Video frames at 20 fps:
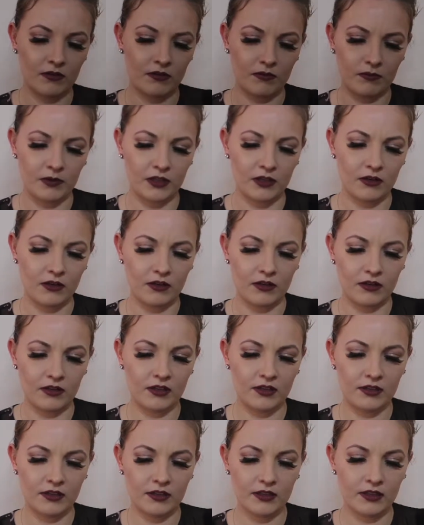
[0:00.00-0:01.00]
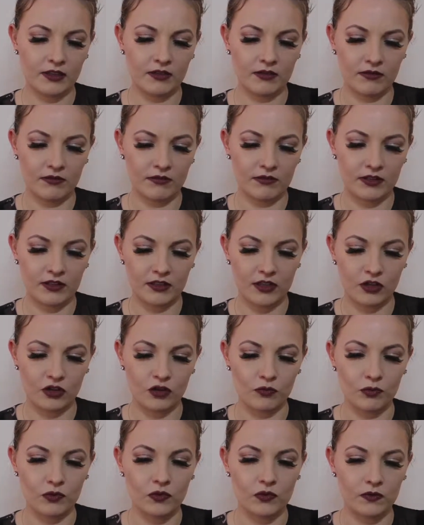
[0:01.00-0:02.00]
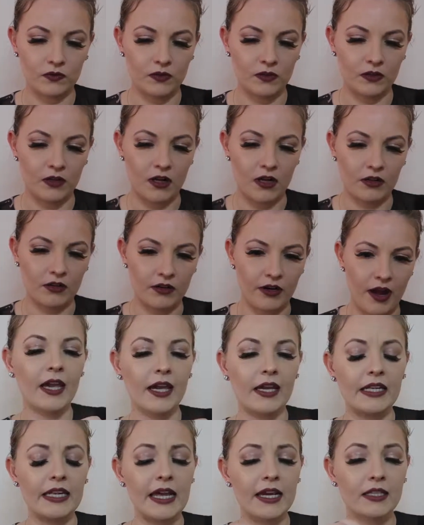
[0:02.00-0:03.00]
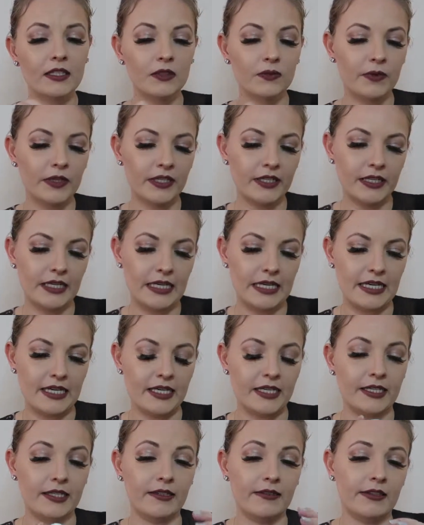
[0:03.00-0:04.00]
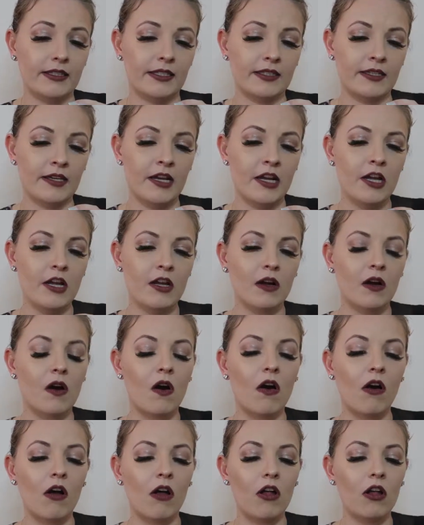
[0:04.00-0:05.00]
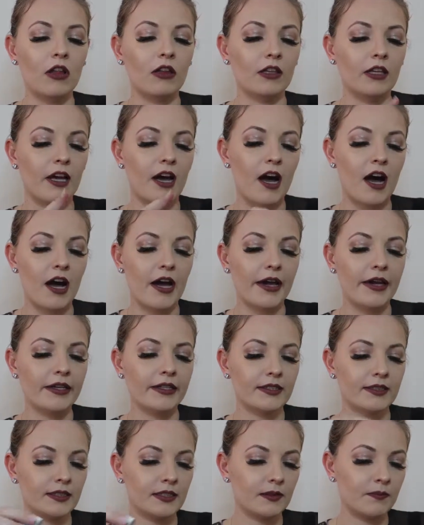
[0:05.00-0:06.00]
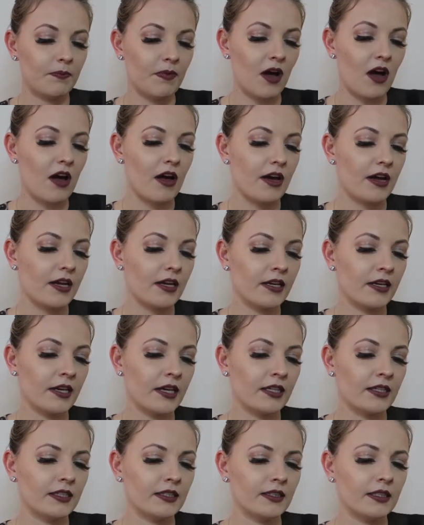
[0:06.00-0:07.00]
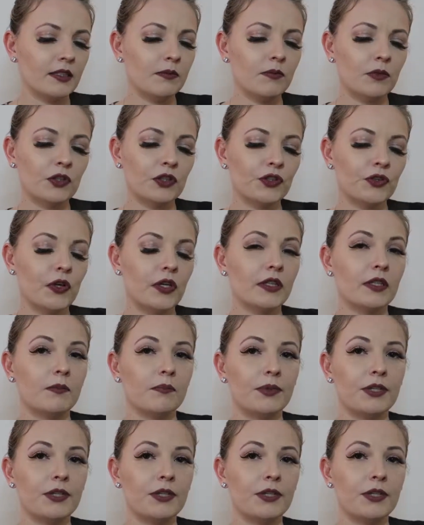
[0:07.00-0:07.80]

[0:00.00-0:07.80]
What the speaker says: oh my god, this is like such a beautiful color. Okay, next one is called I Spy, and this is more so on the